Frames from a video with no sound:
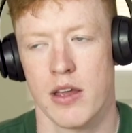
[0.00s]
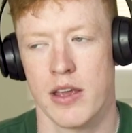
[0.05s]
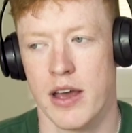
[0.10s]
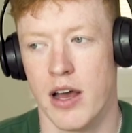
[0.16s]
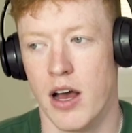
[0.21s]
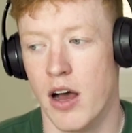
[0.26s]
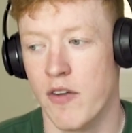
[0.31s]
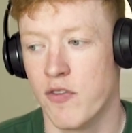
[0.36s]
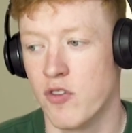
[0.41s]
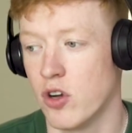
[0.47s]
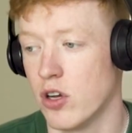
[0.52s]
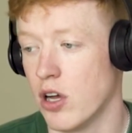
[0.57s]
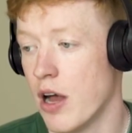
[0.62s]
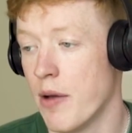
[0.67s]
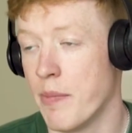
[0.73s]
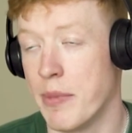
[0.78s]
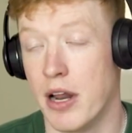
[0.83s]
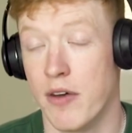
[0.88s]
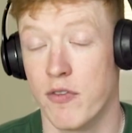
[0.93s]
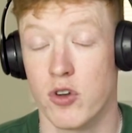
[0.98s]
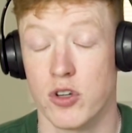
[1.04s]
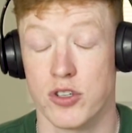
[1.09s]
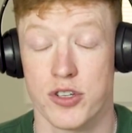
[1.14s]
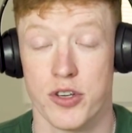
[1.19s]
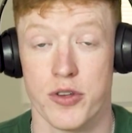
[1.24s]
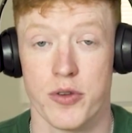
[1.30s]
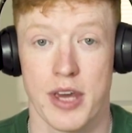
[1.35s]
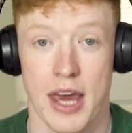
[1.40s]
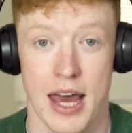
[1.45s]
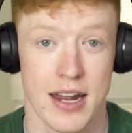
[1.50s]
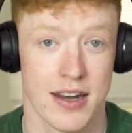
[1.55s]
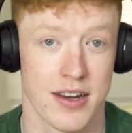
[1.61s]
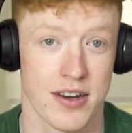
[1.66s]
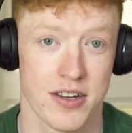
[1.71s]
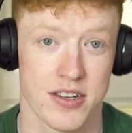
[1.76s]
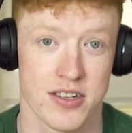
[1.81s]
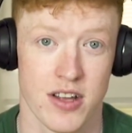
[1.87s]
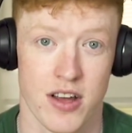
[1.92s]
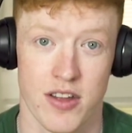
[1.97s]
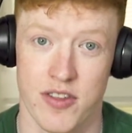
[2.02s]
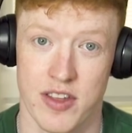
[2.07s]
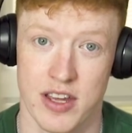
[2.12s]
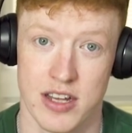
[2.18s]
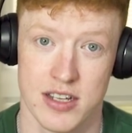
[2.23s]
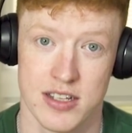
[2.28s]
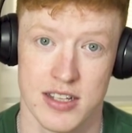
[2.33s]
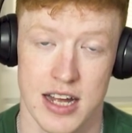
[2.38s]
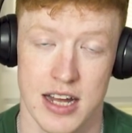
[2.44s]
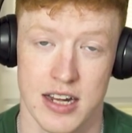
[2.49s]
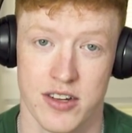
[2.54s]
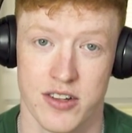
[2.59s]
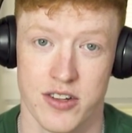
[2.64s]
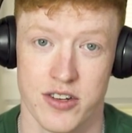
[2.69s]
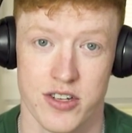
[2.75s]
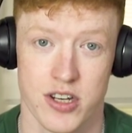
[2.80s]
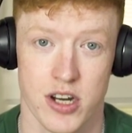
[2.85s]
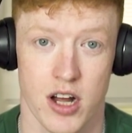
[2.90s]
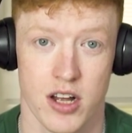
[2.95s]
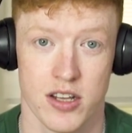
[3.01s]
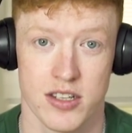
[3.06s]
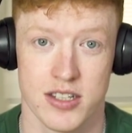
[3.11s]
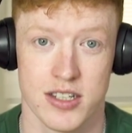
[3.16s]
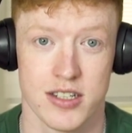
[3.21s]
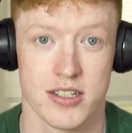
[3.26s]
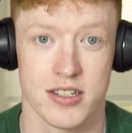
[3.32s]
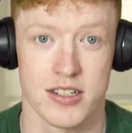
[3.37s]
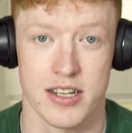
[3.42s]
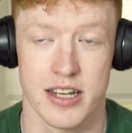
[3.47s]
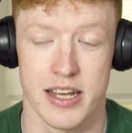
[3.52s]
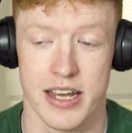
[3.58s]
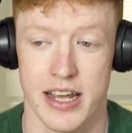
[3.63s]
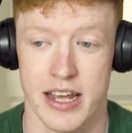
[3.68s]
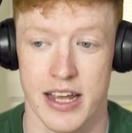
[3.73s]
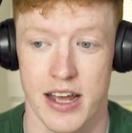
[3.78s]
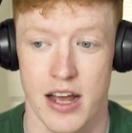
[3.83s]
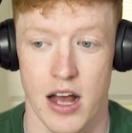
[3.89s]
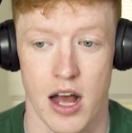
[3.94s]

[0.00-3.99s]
Yeah, I've got. I mean, I've got two candidates that I think stand good chances here.